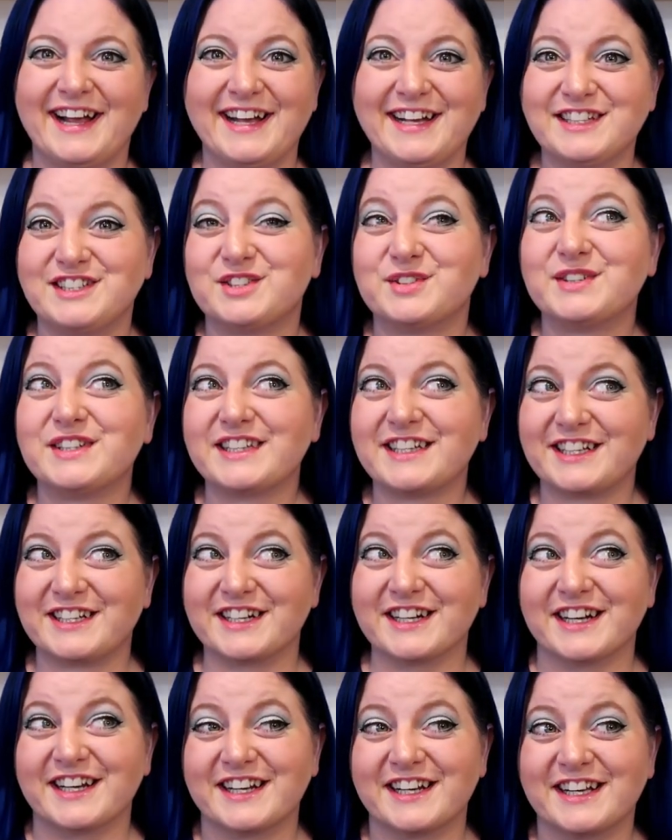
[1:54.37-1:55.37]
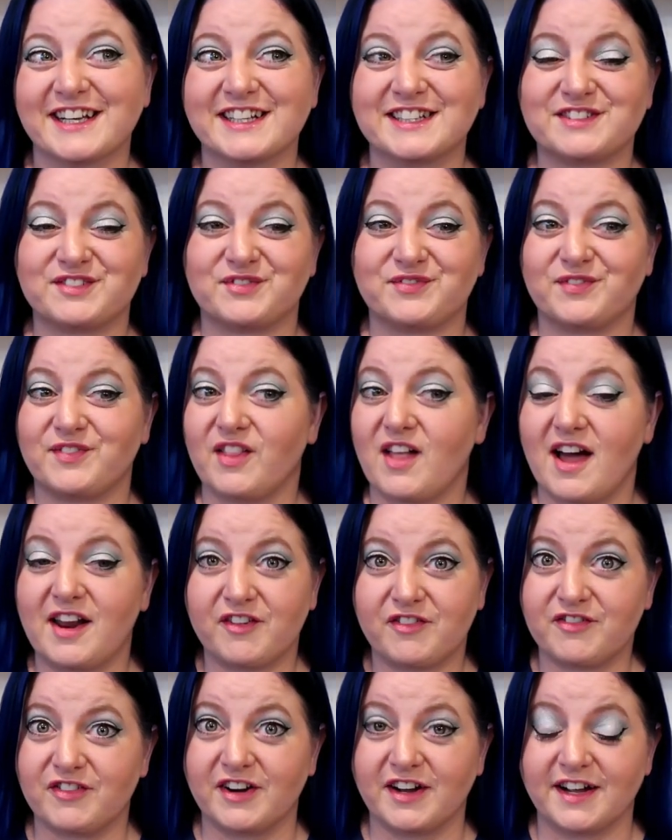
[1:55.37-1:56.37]
it's really good. It's a lot
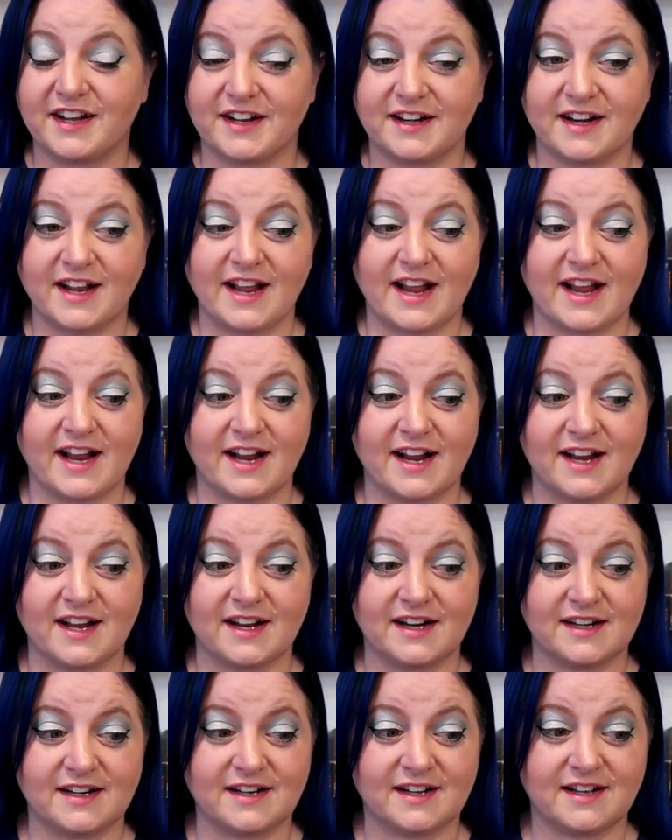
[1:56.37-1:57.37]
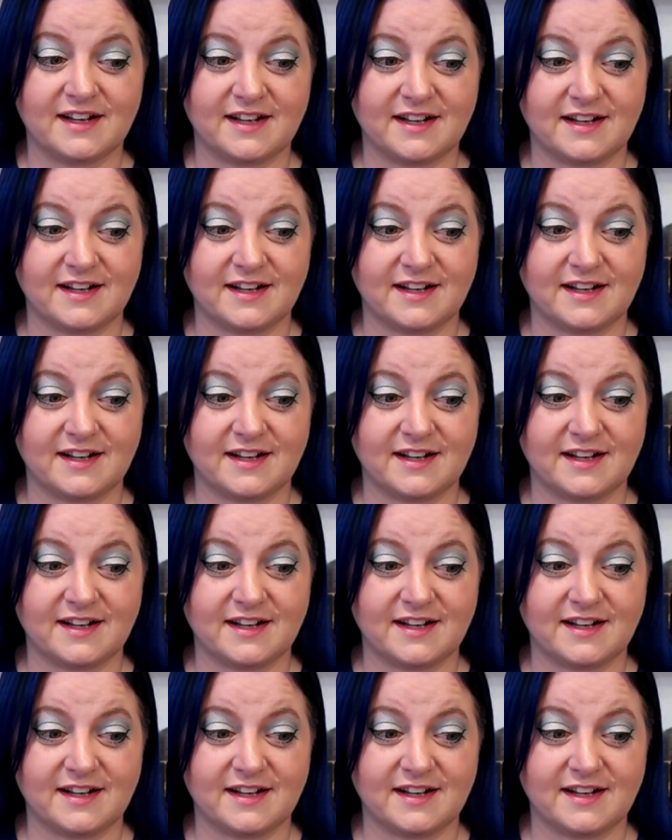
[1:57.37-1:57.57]
of fun and